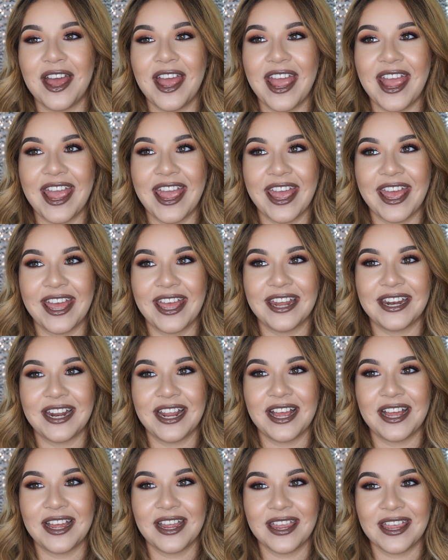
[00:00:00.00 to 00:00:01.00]
and
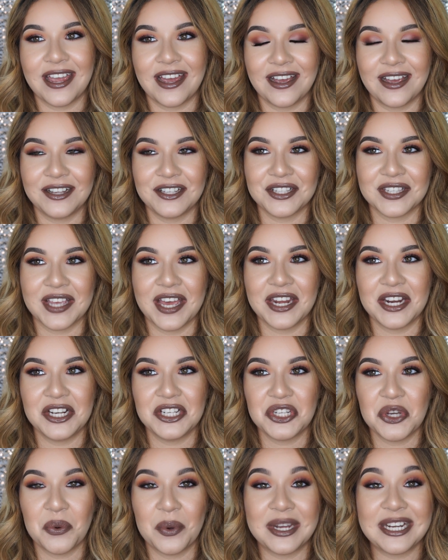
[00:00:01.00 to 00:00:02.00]
yeah, I just kind of
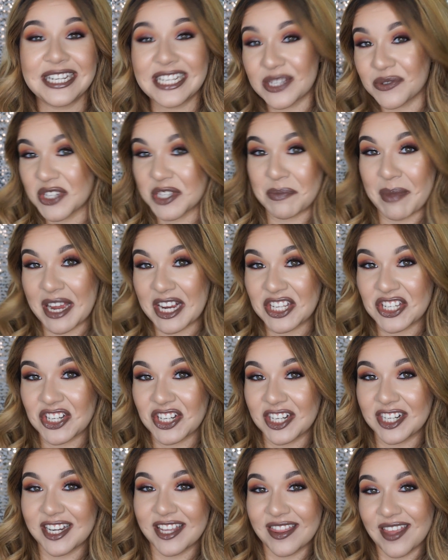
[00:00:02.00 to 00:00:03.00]
don't want to disrespect
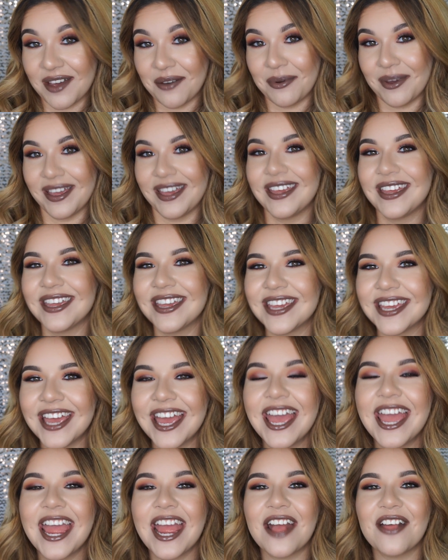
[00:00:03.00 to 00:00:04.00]
her in that way
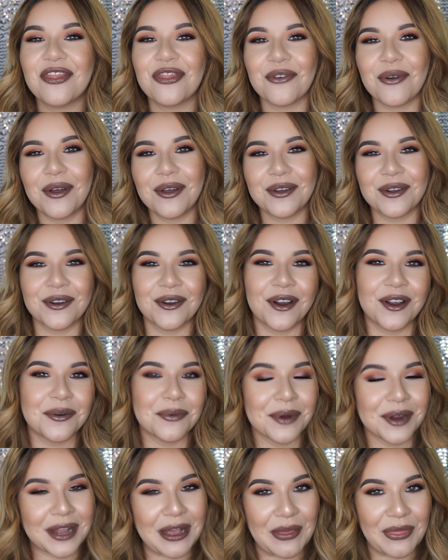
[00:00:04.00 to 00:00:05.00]
and throw all her hard
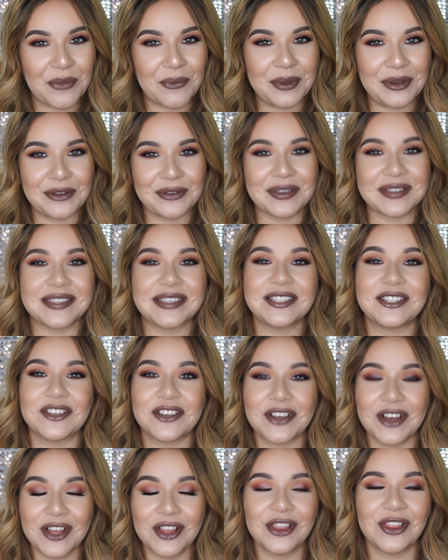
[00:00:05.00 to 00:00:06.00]
work out the window because it
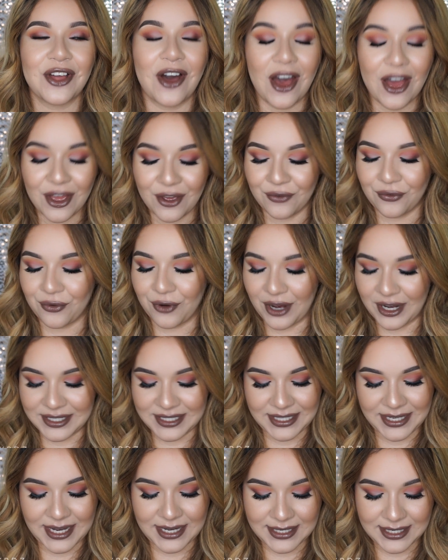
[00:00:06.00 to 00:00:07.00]
took a lot of work
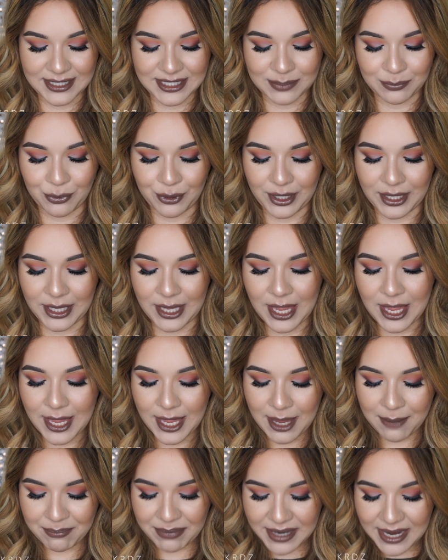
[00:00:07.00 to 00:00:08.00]
to get to this point.
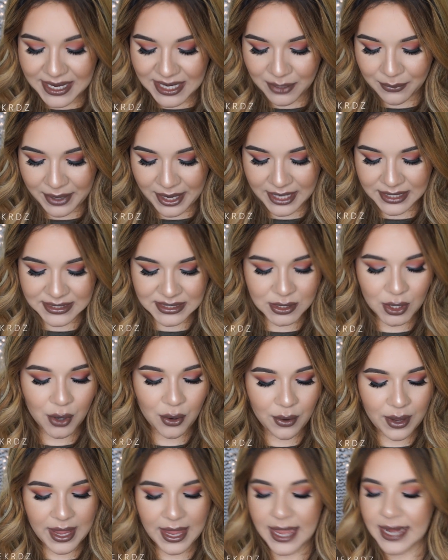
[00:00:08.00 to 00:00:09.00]
But anyway,
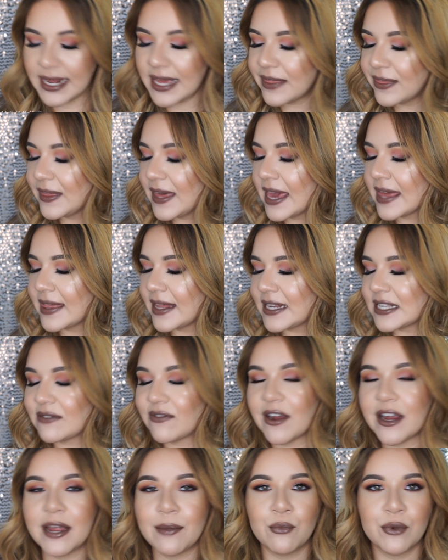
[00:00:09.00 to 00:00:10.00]
so anything that is
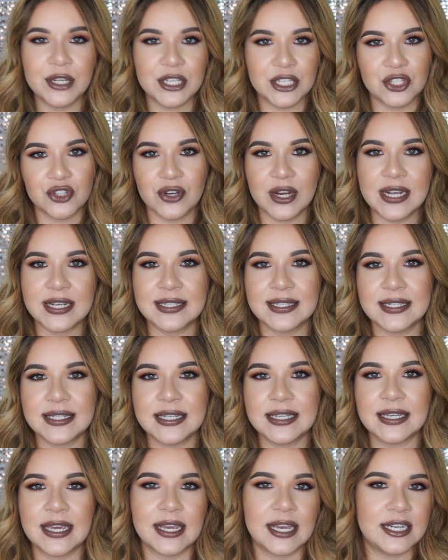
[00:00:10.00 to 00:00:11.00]
very
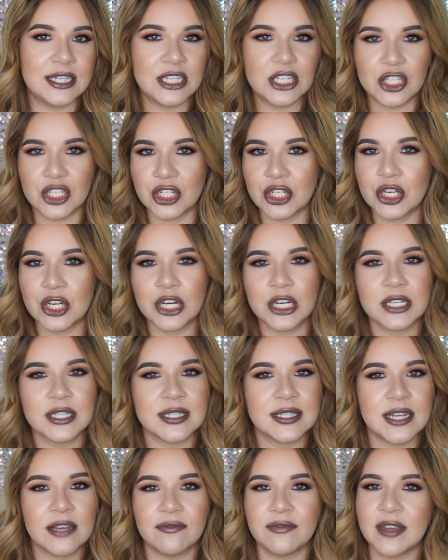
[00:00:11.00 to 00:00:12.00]
moisturizing, conditioner,
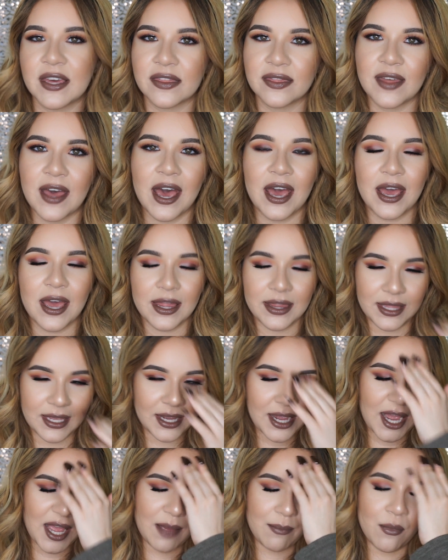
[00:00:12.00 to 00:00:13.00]
stuff like that,
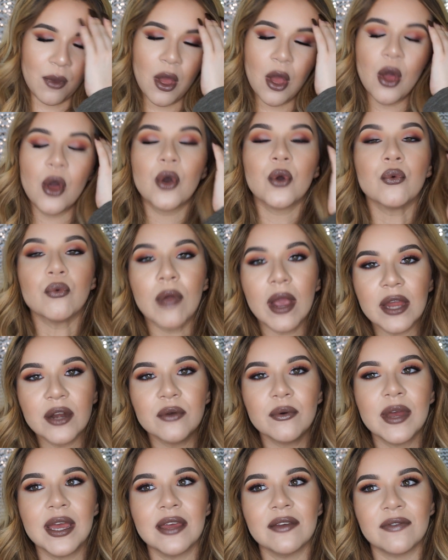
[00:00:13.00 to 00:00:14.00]
like I'm right
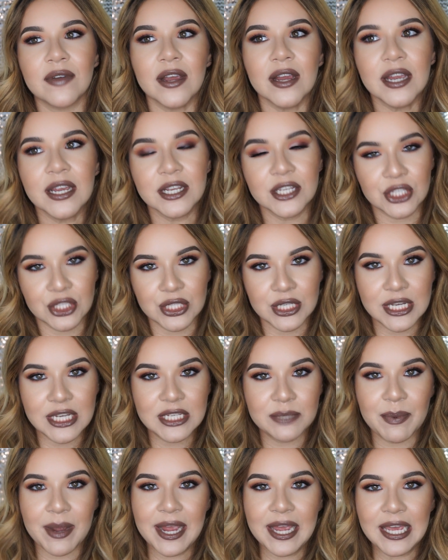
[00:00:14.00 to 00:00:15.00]
away very
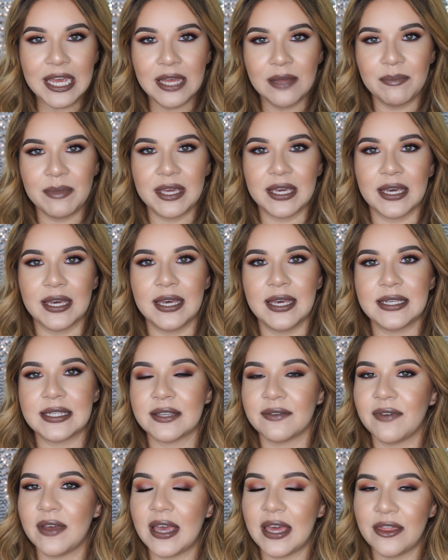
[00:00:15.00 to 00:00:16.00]
intrigued by it because
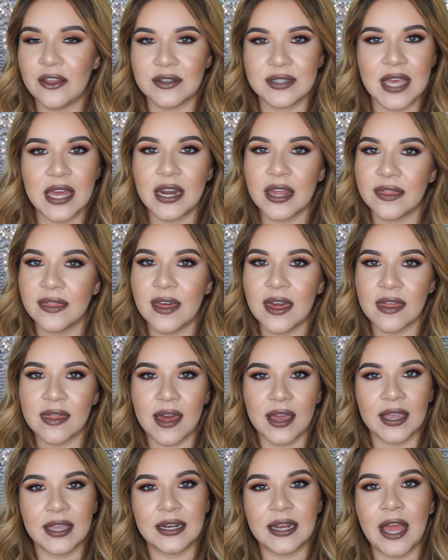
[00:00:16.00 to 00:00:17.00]
if there's anything
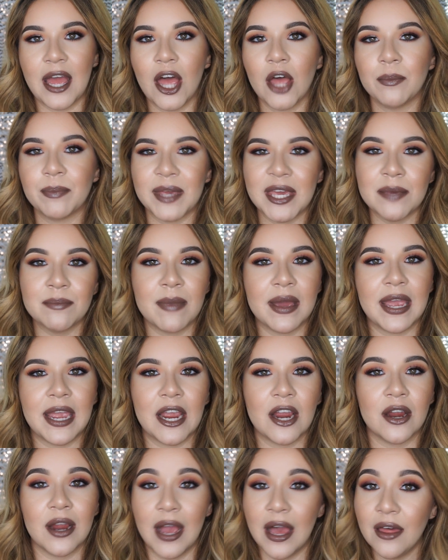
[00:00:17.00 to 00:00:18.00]
that can help keep my
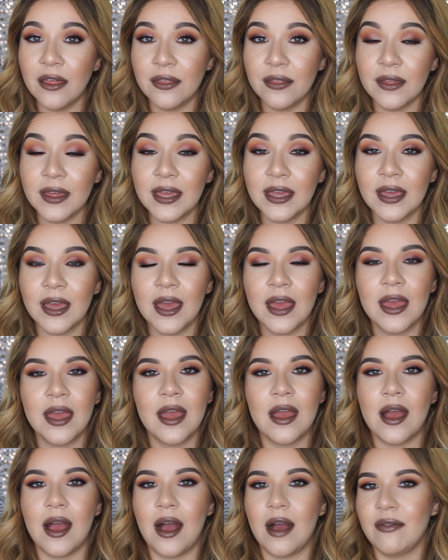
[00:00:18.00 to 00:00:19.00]
hair healthy,
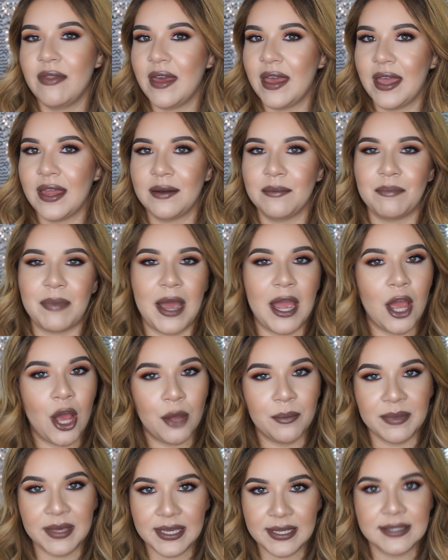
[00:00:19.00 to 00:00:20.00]
then by
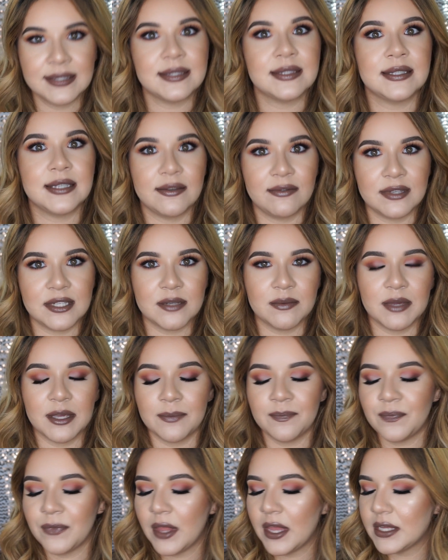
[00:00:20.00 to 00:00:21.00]
all means give it to
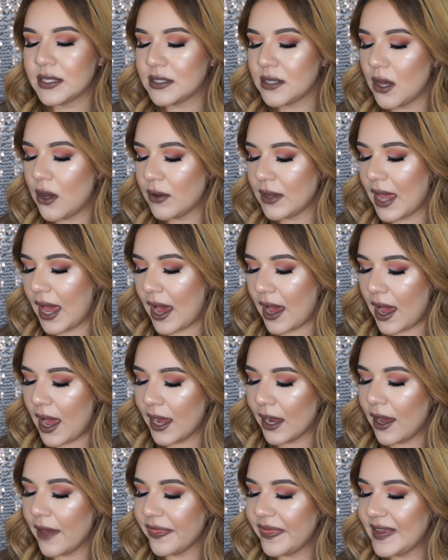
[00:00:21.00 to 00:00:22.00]
me. So yeah, I
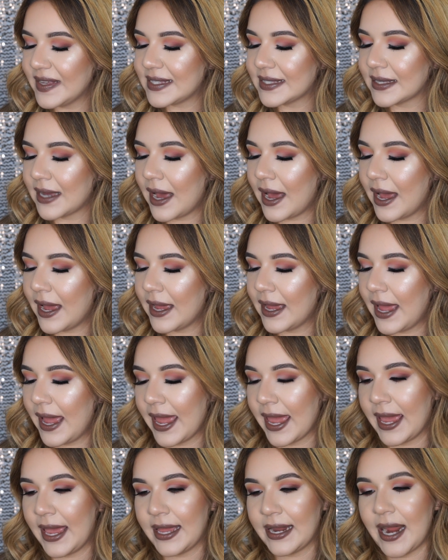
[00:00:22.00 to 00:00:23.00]
got this guy
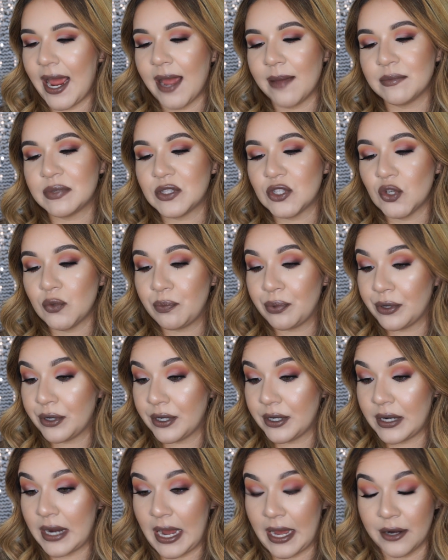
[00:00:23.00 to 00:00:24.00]
and I'm
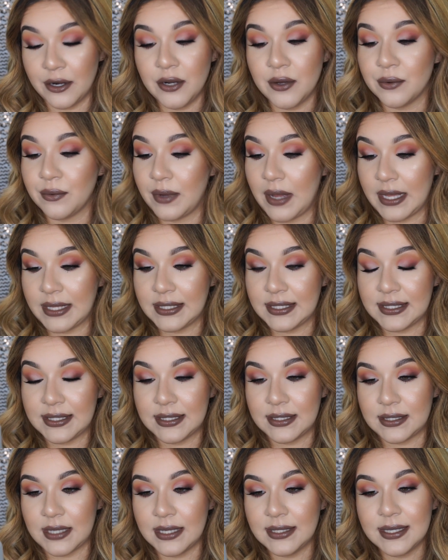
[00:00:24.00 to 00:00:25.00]
super, I don't know, it
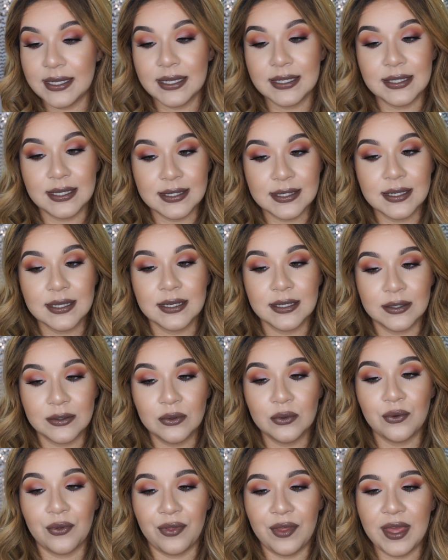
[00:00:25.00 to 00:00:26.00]
says like it does a lot of
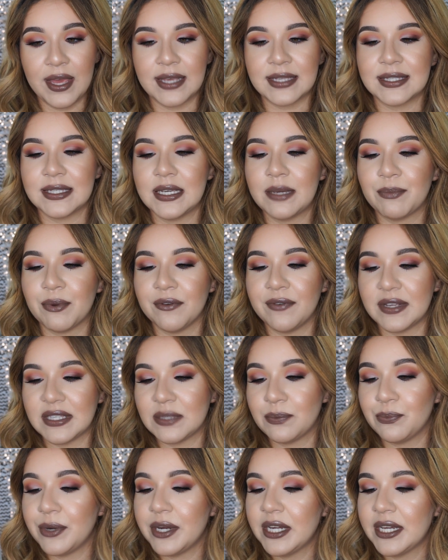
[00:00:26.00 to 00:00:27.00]
cool things. It
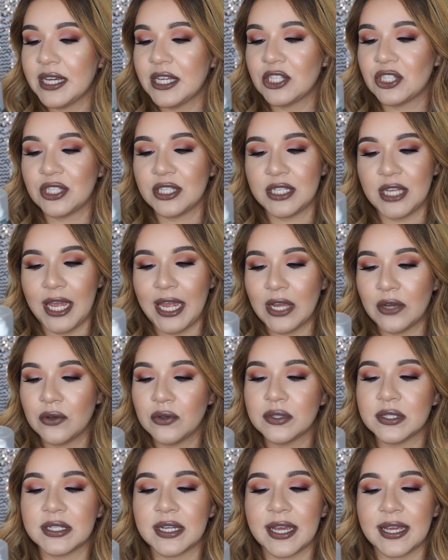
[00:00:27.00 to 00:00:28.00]
prevents breakage,
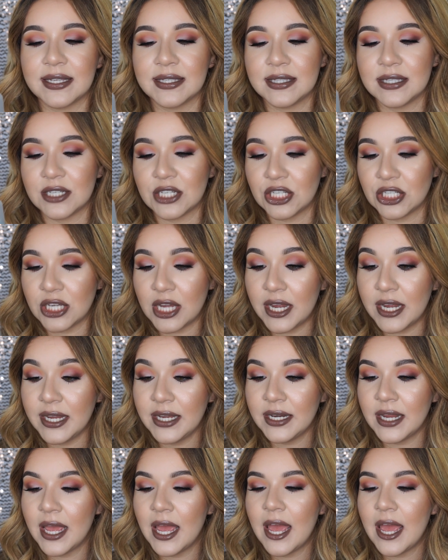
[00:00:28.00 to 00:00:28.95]
detangles, enhances shine,